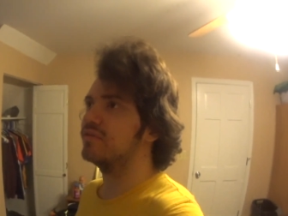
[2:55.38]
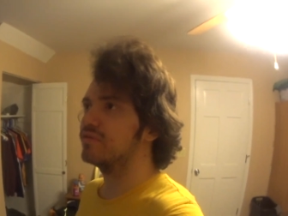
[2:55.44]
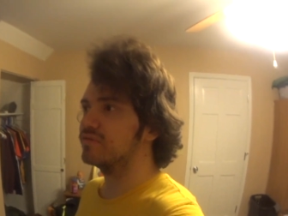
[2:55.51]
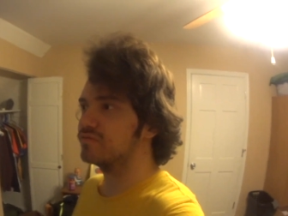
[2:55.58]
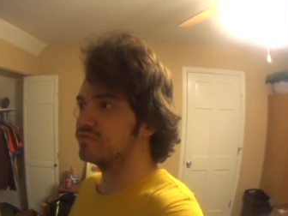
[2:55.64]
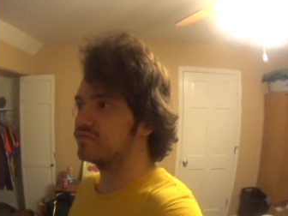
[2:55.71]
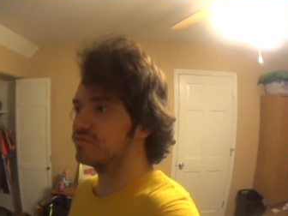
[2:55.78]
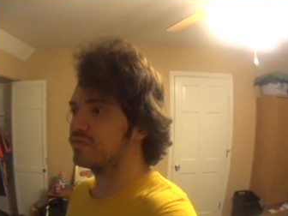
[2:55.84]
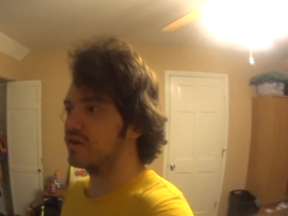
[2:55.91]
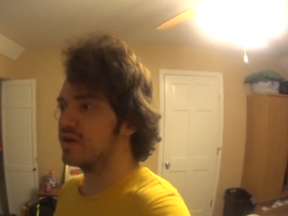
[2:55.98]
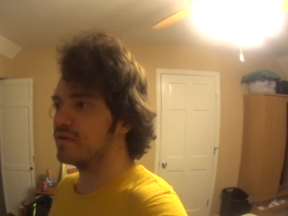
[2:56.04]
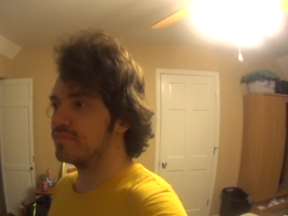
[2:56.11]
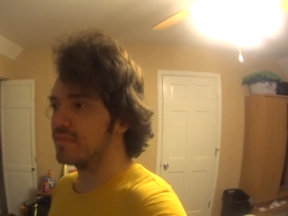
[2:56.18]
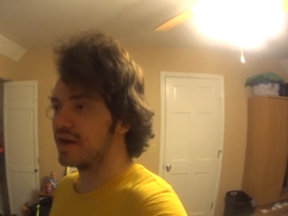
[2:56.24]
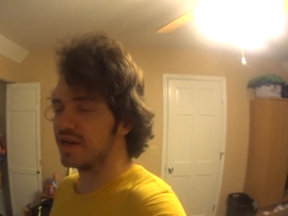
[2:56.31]

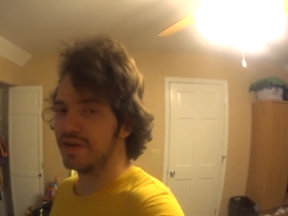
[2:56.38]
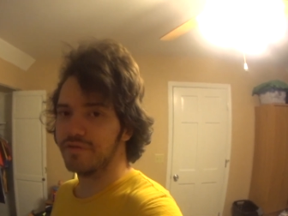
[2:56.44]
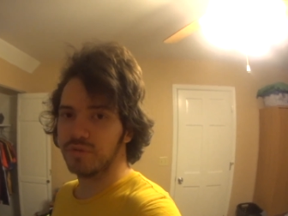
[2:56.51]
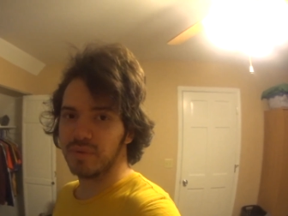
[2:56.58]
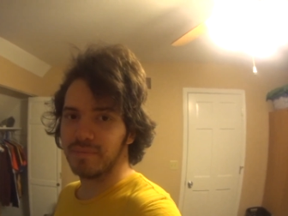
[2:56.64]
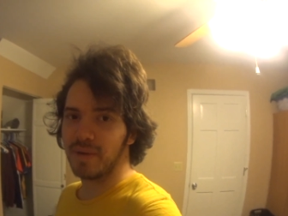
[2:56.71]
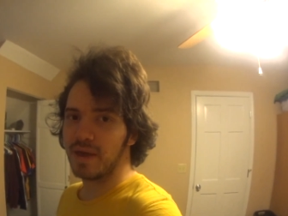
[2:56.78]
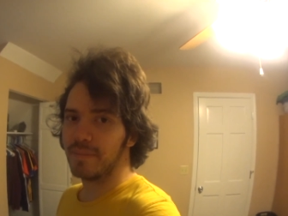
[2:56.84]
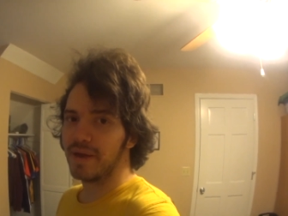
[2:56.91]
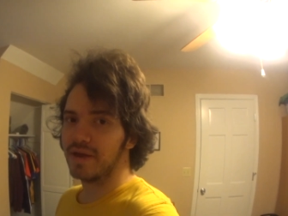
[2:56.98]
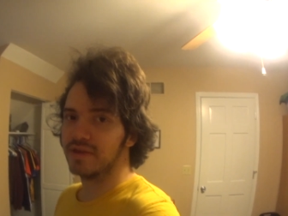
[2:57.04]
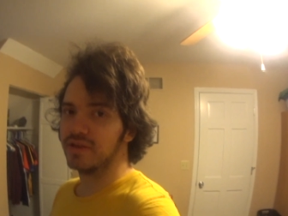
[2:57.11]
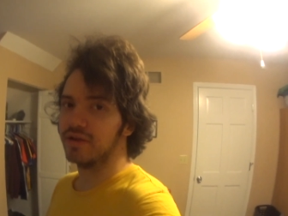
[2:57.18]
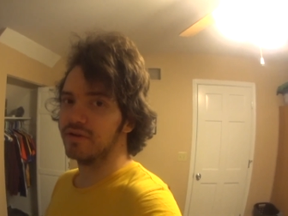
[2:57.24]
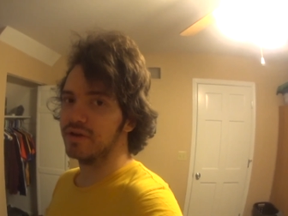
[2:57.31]
from my Need for Speed Payback
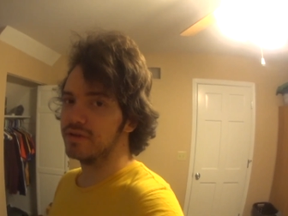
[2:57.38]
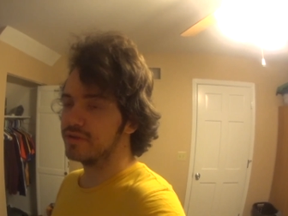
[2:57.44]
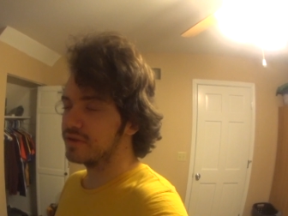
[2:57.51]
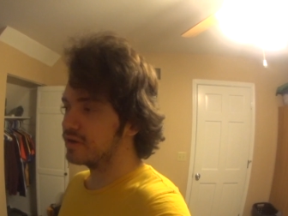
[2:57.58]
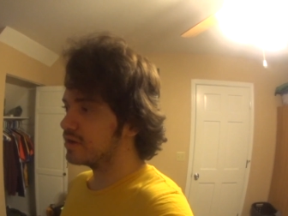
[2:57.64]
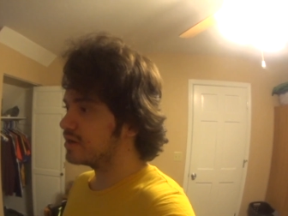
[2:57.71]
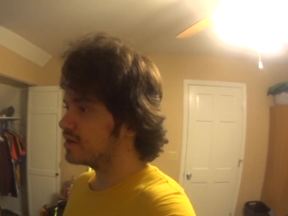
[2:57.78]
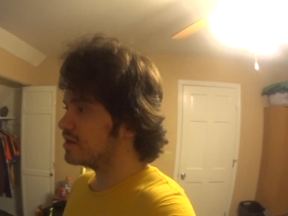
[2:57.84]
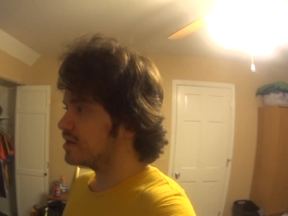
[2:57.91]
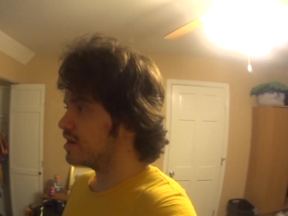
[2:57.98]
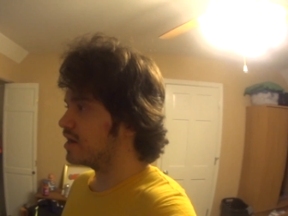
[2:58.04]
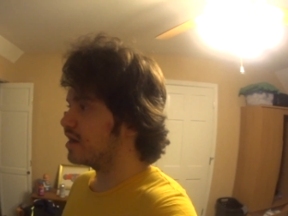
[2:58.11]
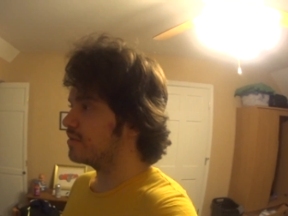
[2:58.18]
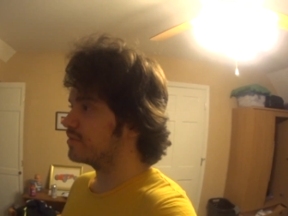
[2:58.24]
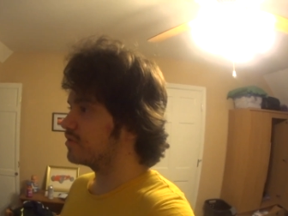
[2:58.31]
series.
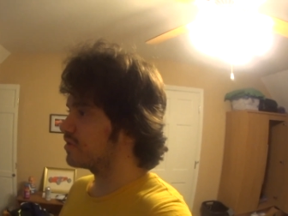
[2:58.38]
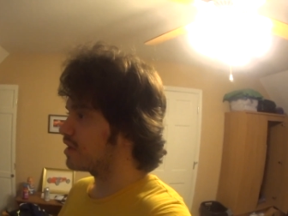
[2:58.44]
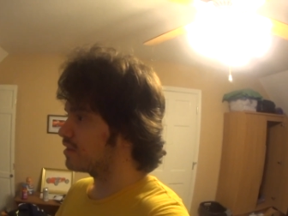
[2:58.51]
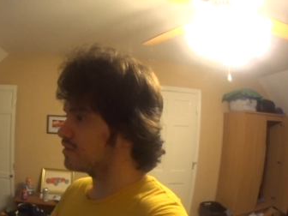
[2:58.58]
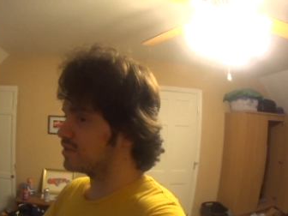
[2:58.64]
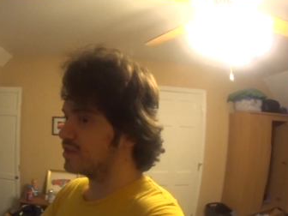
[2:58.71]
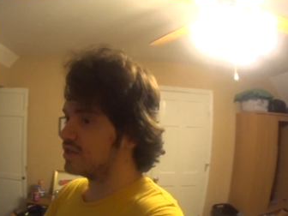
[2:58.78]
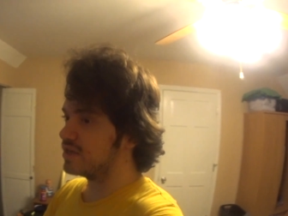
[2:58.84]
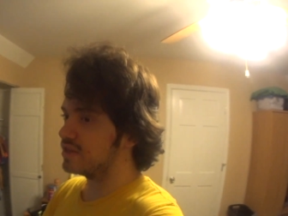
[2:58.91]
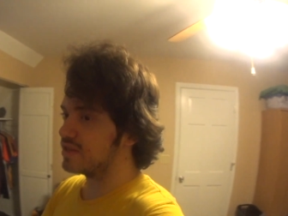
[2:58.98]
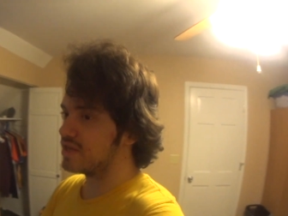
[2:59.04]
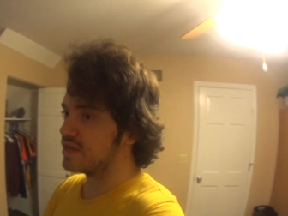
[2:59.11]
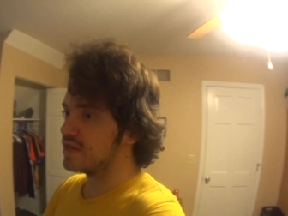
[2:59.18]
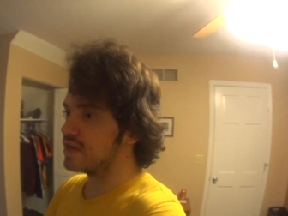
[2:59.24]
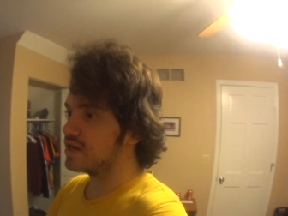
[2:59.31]
You'll get to
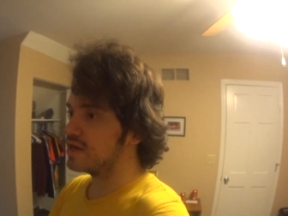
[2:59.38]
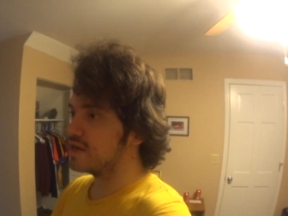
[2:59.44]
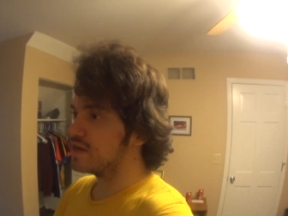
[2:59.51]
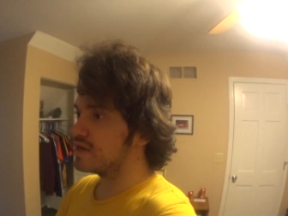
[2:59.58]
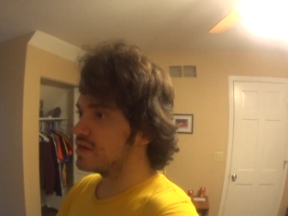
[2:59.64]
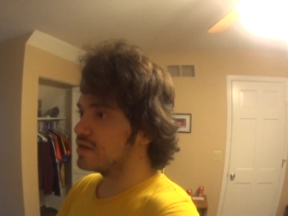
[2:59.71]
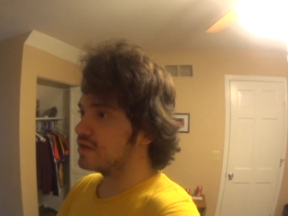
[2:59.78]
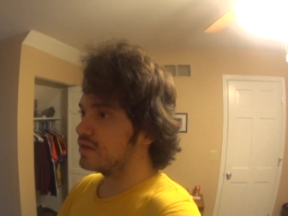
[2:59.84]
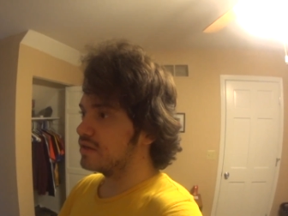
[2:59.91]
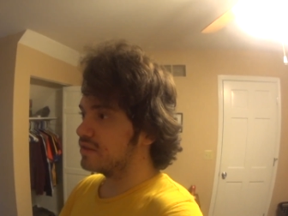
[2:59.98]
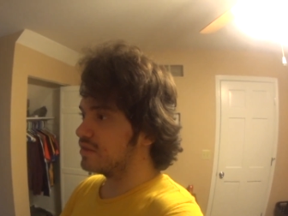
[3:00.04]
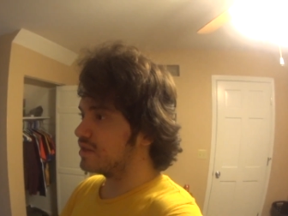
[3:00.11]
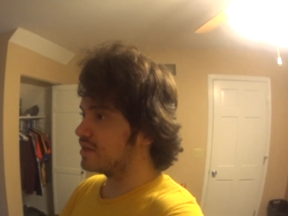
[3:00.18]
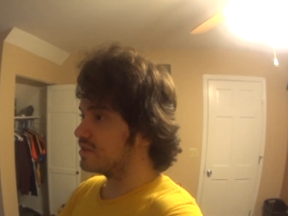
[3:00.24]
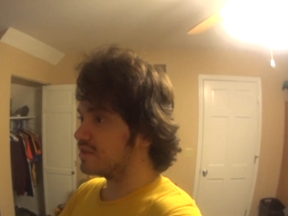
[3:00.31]
see
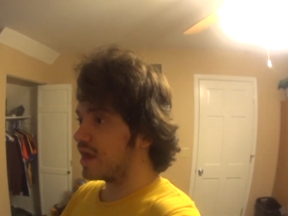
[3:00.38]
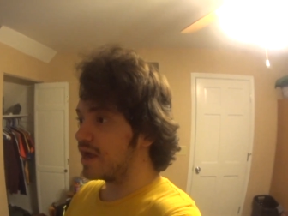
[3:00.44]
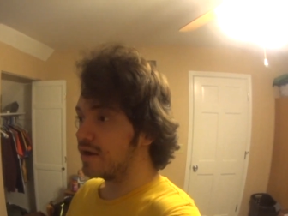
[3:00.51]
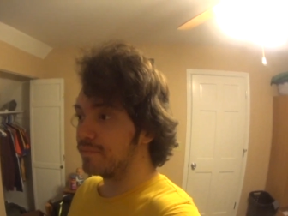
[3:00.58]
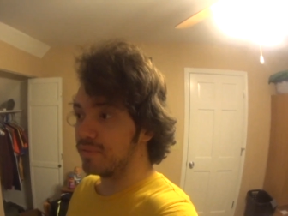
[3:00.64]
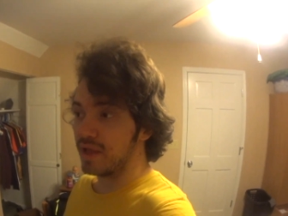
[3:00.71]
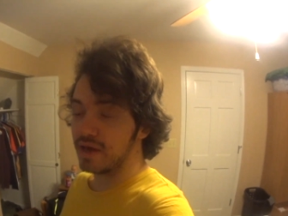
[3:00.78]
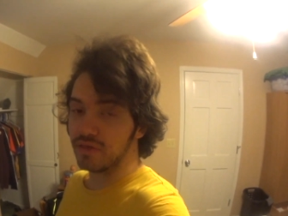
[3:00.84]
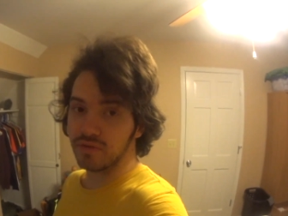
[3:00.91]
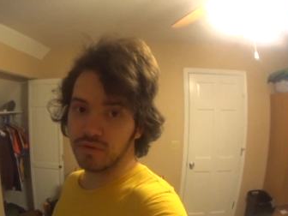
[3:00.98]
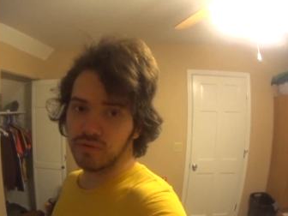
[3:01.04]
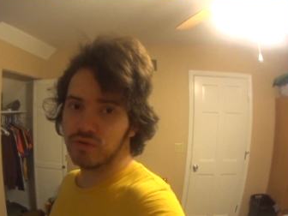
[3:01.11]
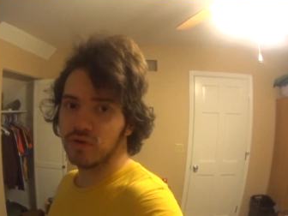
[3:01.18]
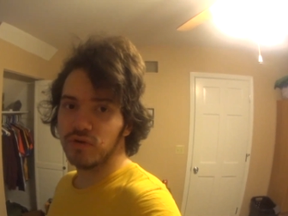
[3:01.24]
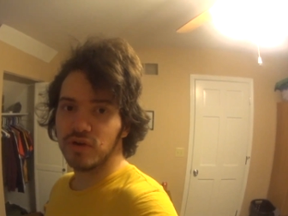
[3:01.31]
the entire
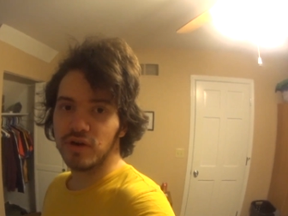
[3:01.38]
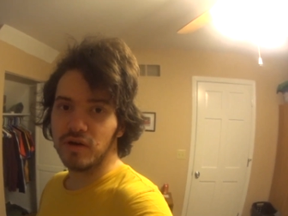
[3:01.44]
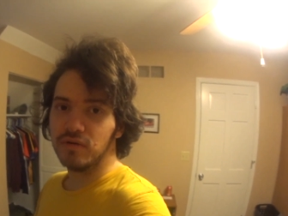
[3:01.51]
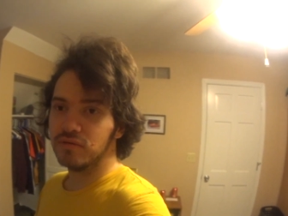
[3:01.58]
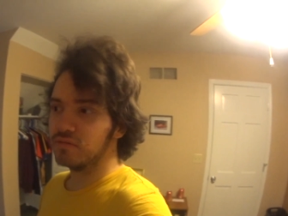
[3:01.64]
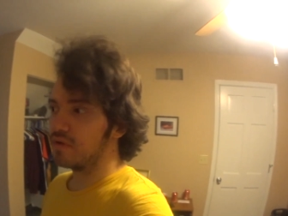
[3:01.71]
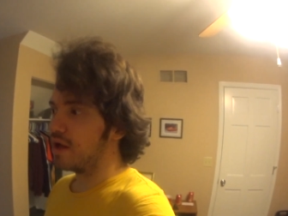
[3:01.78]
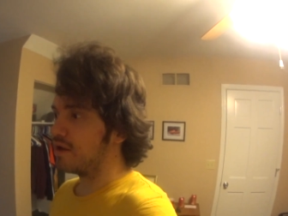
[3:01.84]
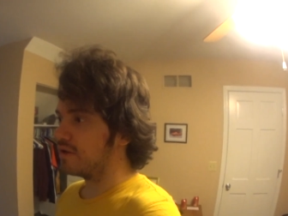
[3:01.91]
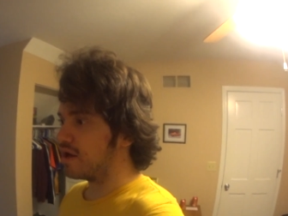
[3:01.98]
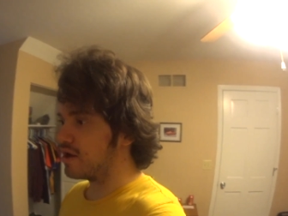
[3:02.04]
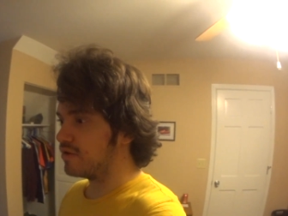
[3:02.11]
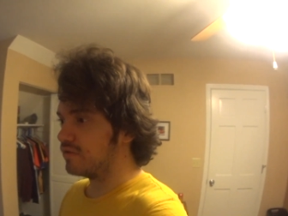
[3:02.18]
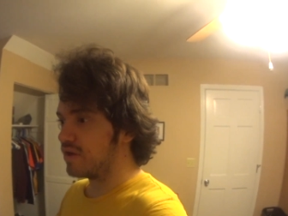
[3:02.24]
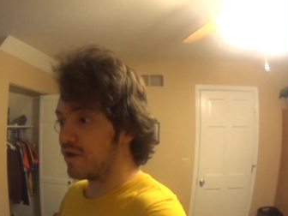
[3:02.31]
playthrough, so you know,
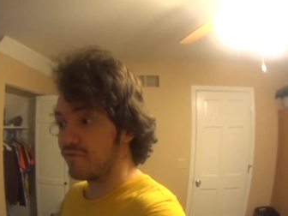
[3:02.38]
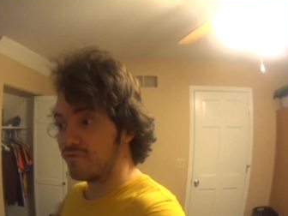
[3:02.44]
I'll